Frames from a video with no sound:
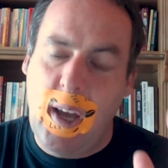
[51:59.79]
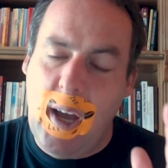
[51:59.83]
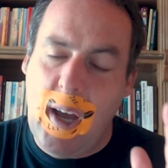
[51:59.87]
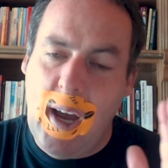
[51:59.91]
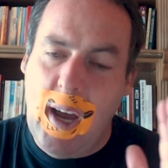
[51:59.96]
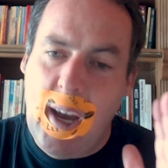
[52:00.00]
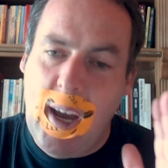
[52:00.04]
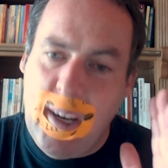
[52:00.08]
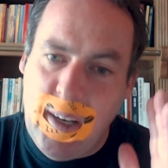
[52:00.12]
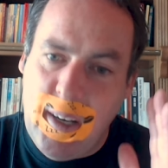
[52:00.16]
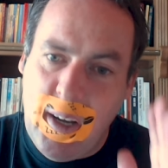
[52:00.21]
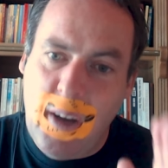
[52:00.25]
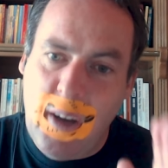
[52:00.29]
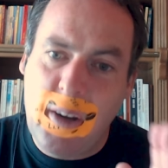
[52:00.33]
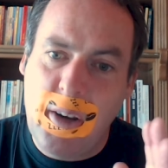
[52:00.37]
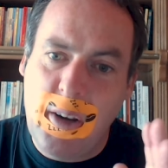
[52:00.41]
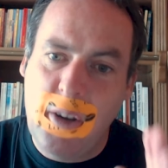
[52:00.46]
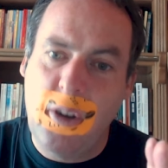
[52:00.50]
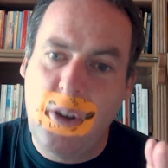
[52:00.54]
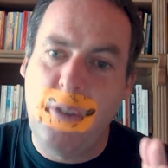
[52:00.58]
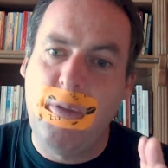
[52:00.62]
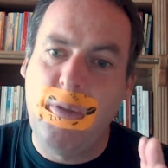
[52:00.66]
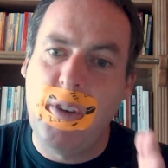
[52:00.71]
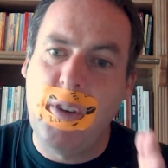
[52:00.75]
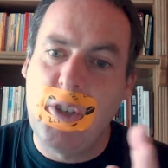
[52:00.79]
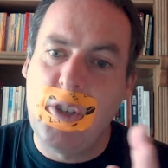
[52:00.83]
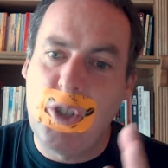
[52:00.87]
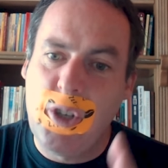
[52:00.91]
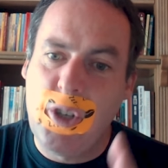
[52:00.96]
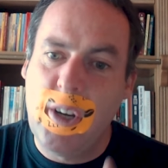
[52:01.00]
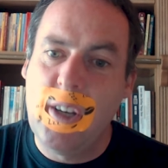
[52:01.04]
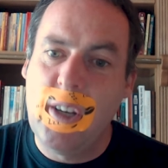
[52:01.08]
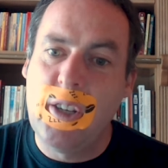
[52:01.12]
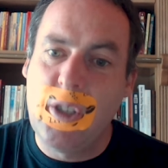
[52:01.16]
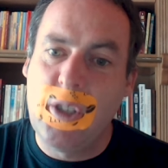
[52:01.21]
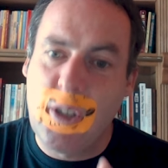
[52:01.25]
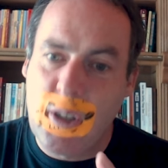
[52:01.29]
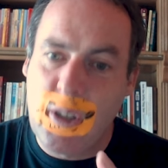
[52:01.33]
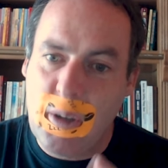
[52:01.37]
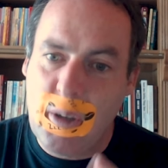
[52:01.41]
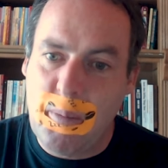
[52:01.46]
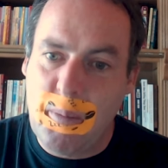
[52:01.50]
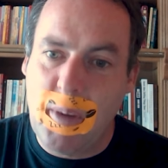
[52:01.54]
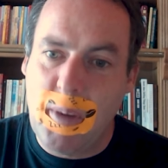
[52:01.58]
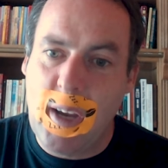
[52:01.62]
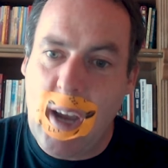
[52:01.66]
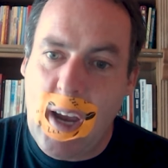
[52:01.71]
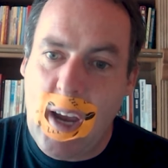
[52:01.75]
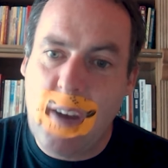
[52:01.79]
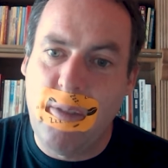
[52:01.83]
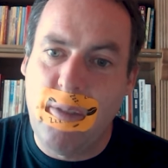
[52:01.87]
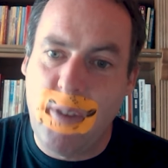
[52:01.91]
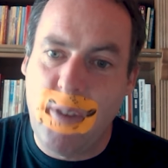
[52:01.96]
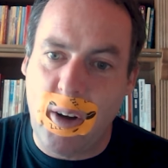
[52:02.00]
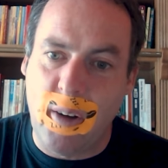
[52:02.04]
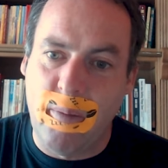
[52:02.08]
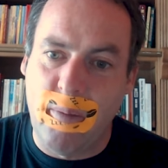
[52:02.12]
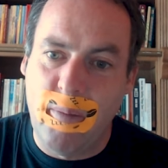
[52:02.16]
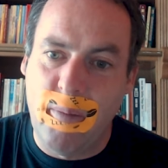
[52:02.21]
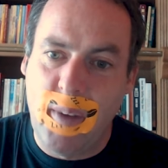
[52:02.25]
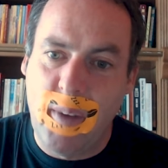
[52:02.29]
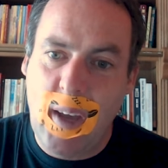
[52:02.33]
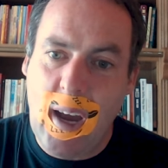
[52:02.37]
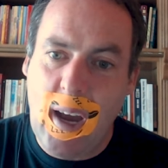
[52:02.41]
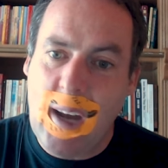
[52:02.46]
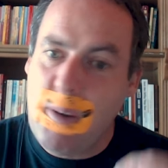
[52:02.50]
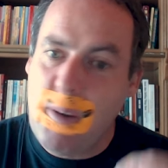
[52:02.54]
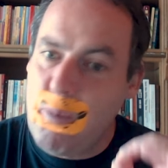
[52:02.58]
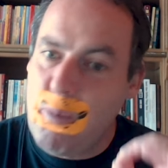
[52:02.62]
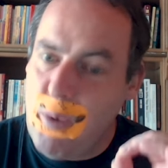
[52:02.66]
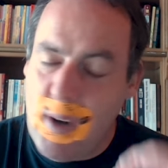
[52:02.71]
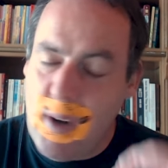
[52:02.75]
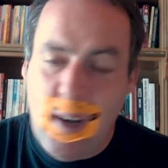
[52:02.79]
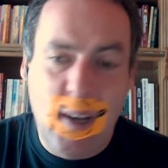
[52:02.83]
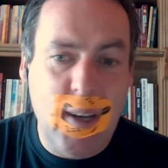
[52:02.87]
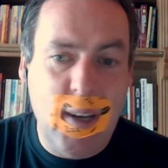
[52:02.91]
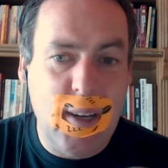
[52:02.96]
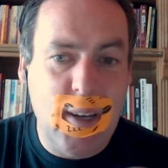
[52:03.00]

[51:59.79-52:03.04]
and not enough on changing the behavior. And really,